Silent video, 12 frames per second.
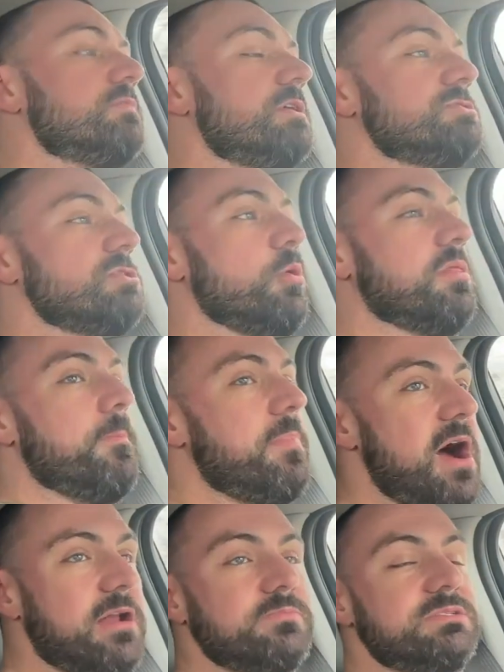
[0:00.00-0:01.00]
So in the
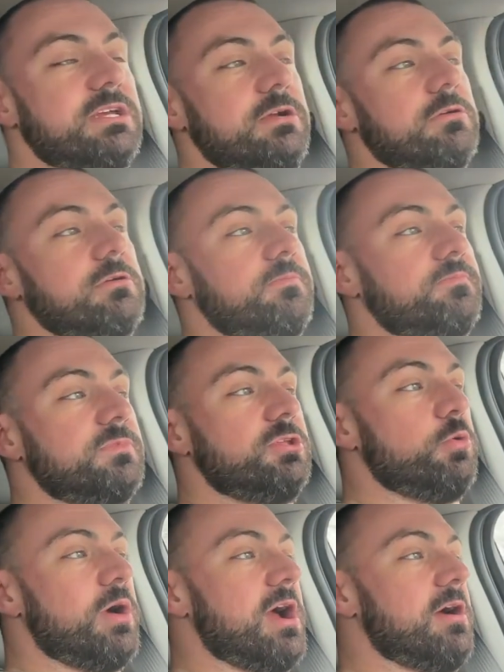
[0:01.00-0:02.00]
bottom tier,
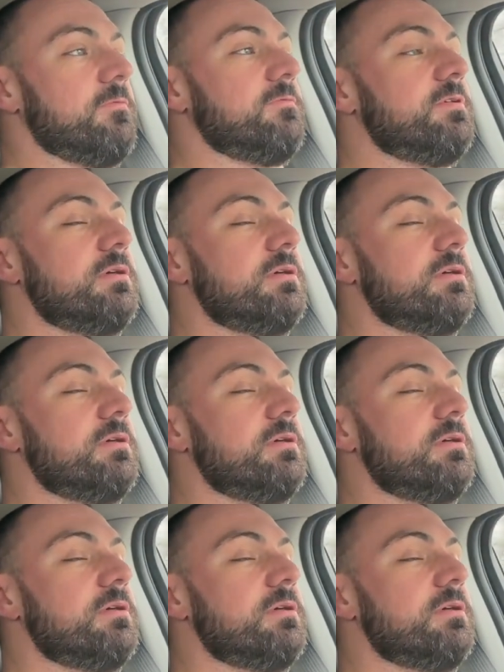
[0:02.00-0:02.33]
you have